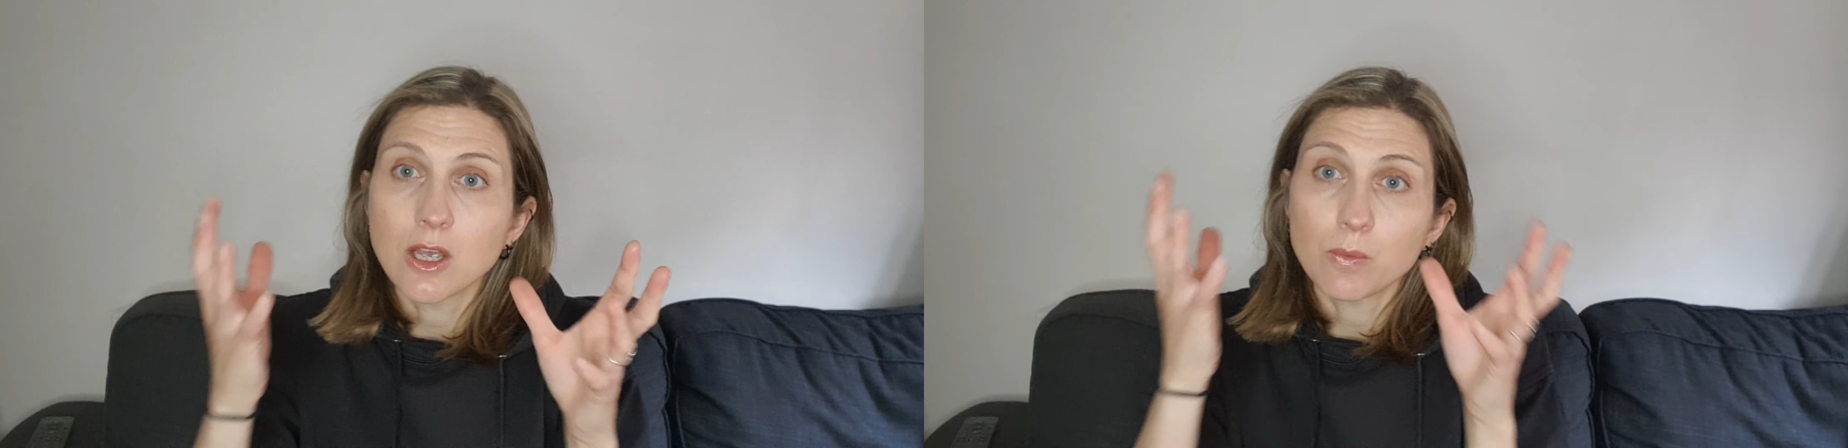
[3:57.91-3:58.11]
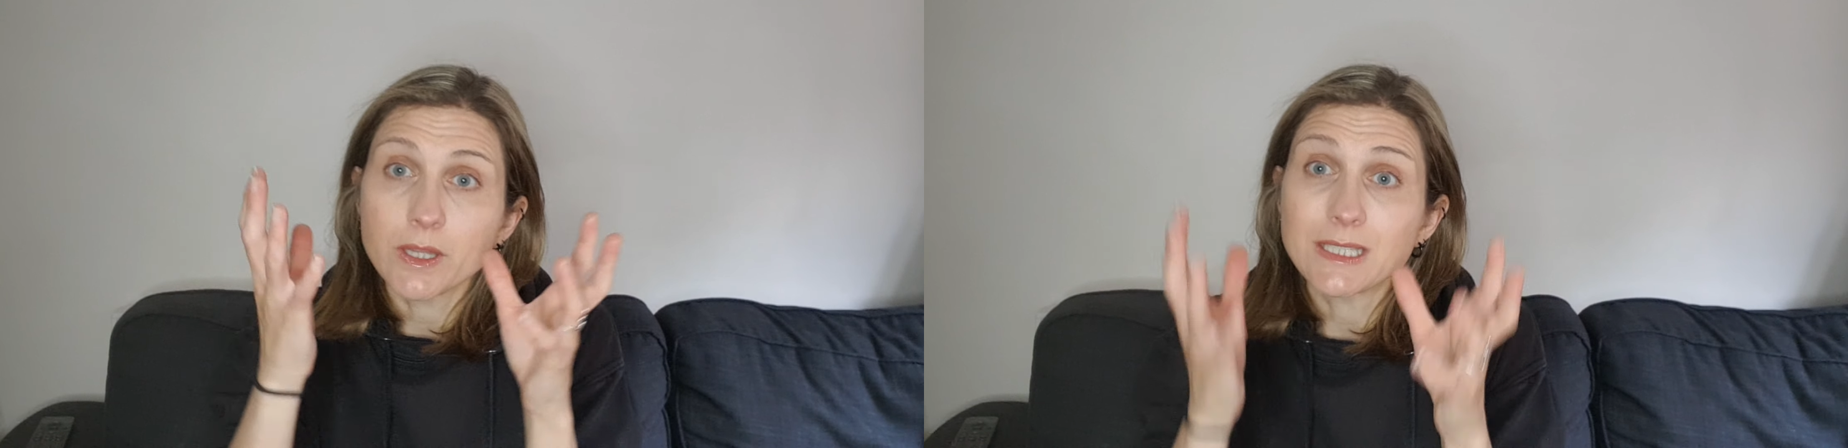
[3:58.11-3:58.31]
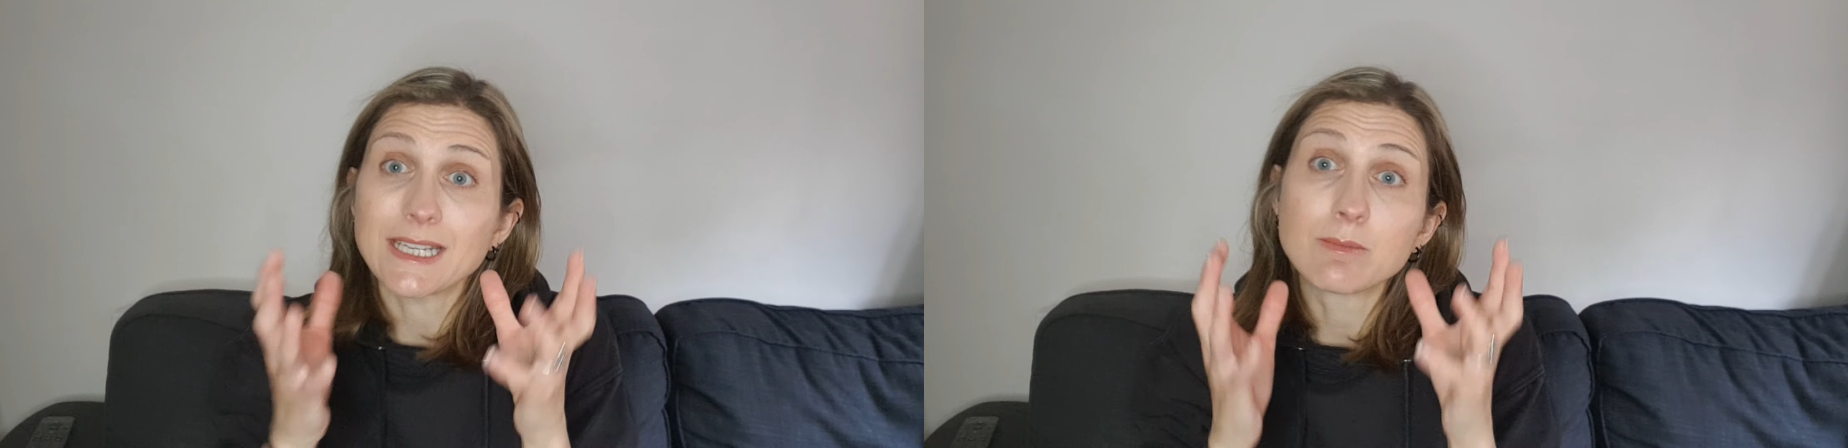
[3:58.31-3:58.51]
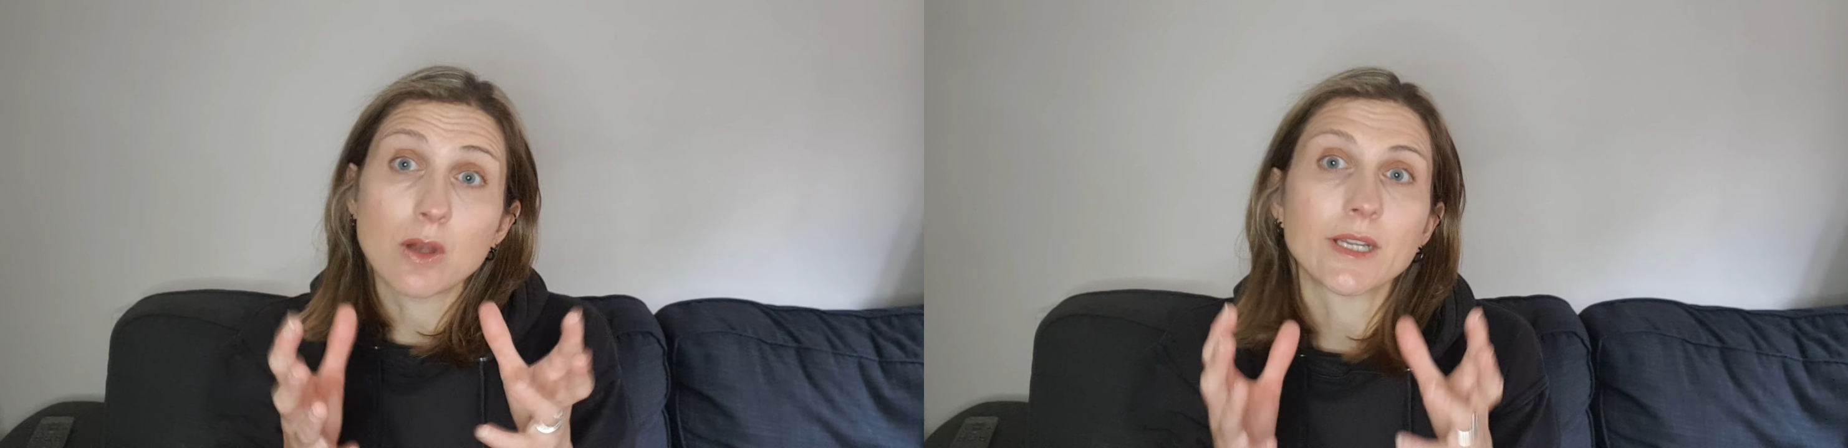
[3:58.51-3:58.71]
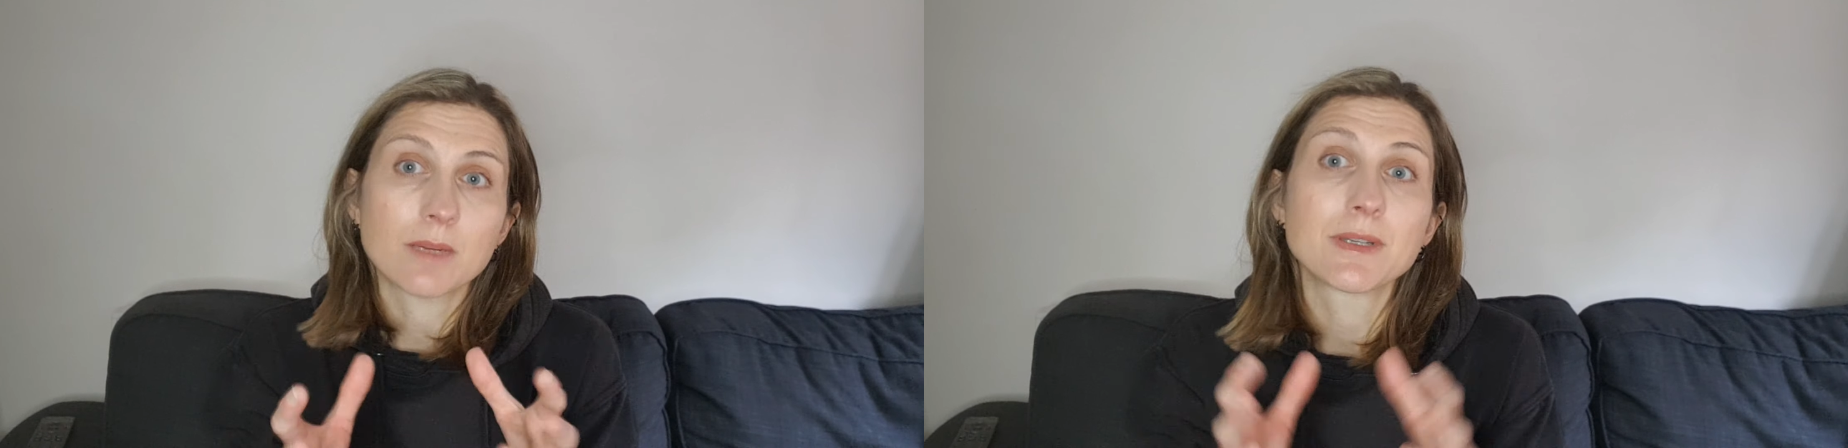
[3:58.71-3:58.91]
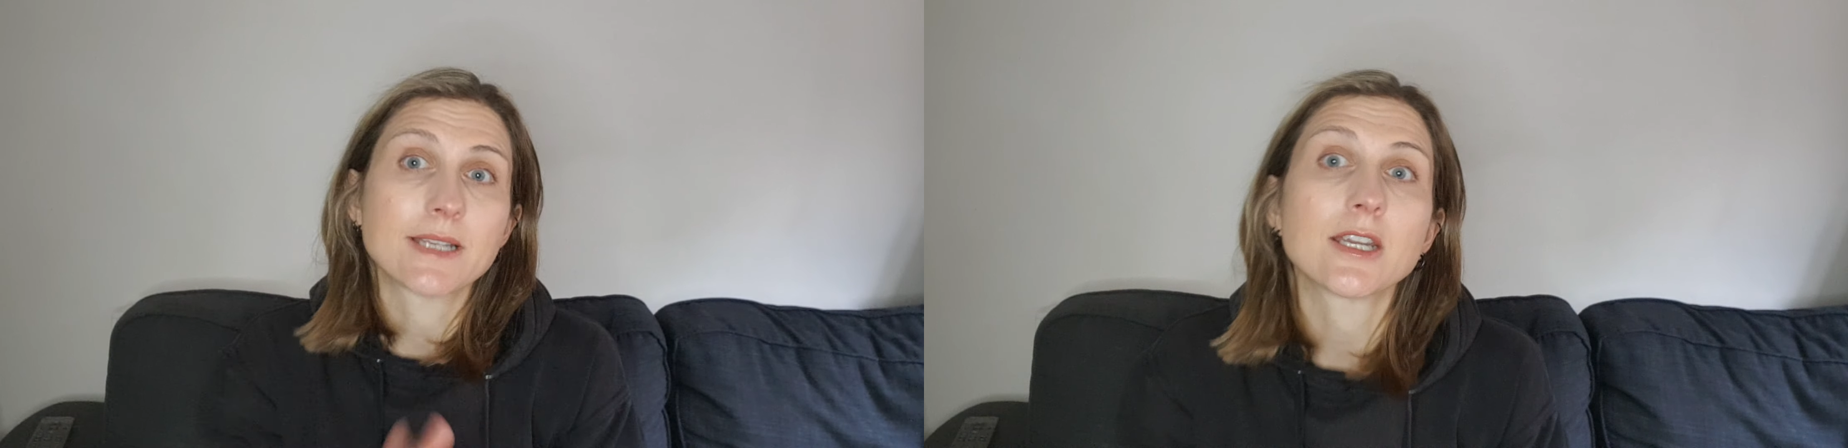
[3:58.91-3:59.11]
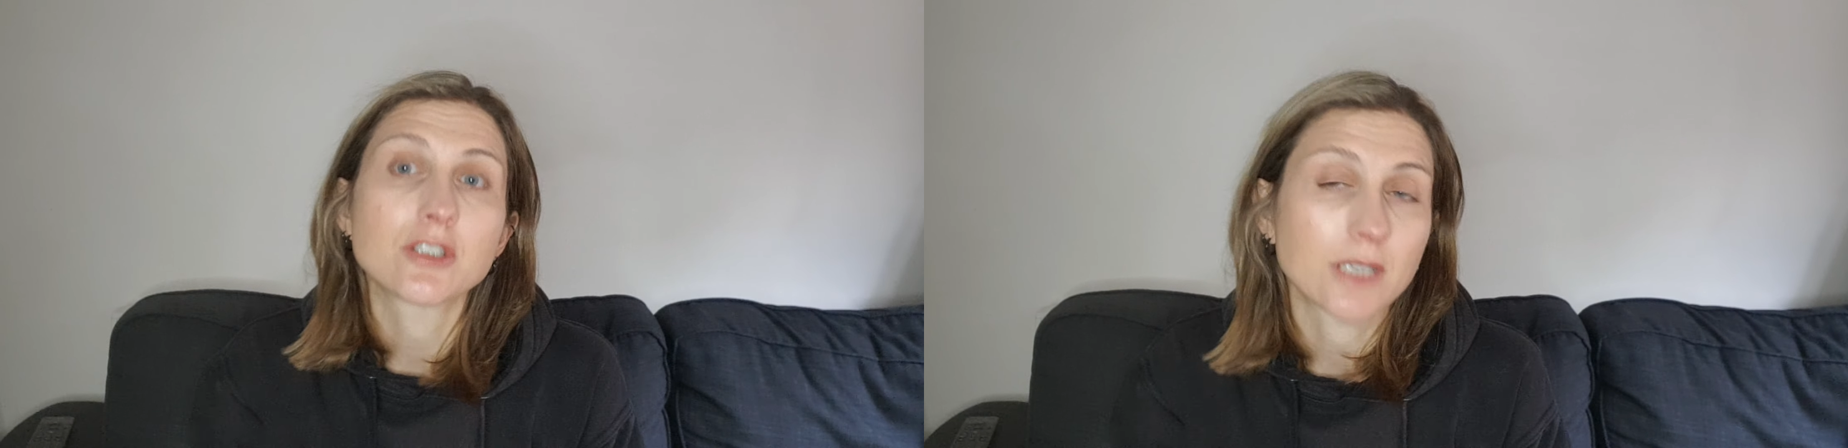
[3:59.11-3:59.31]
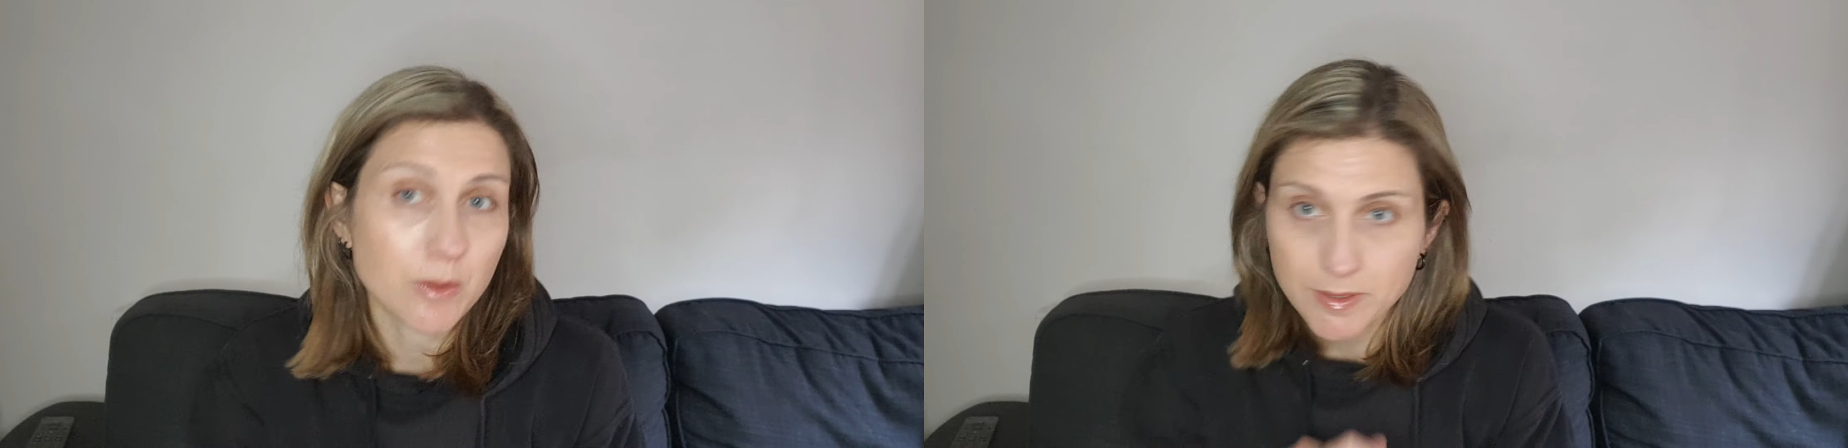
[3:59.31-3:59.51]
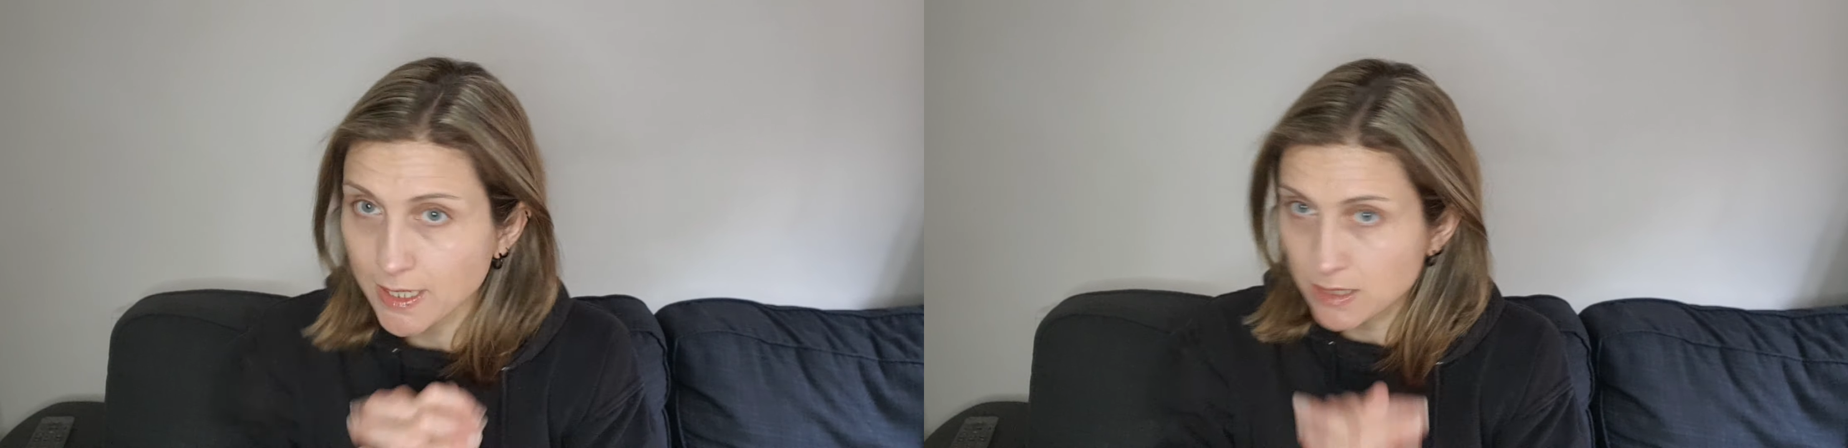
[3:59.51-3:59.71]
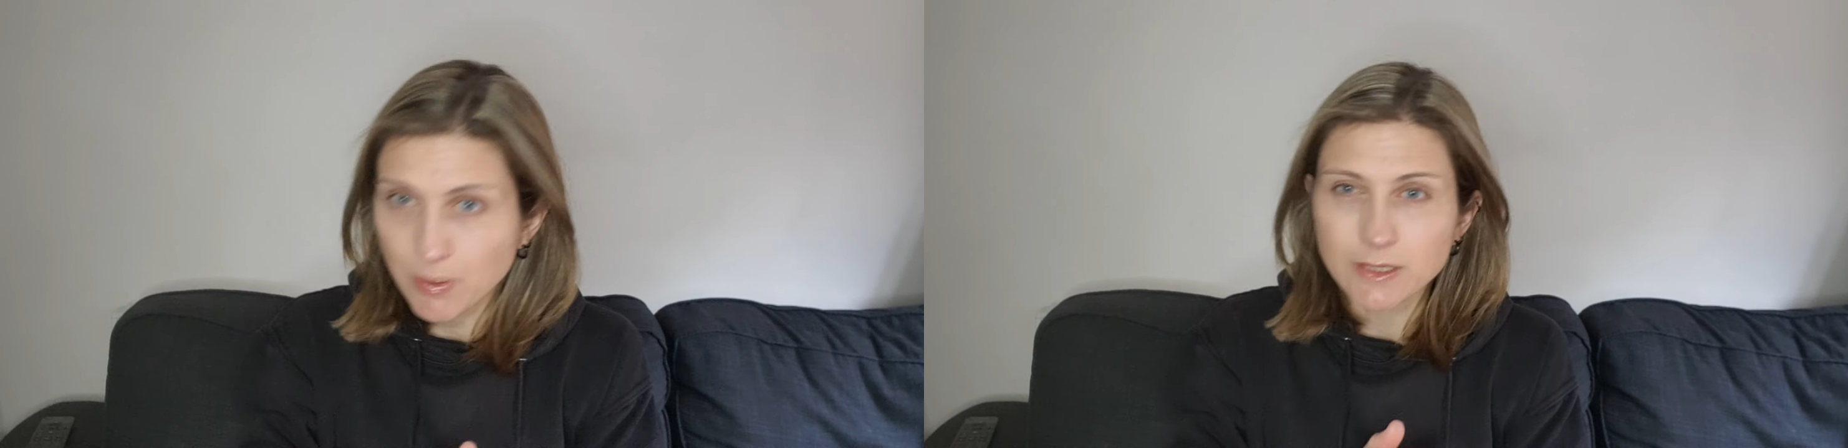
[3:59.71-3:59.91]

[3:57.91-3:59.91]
with demonic possession. They were possessed by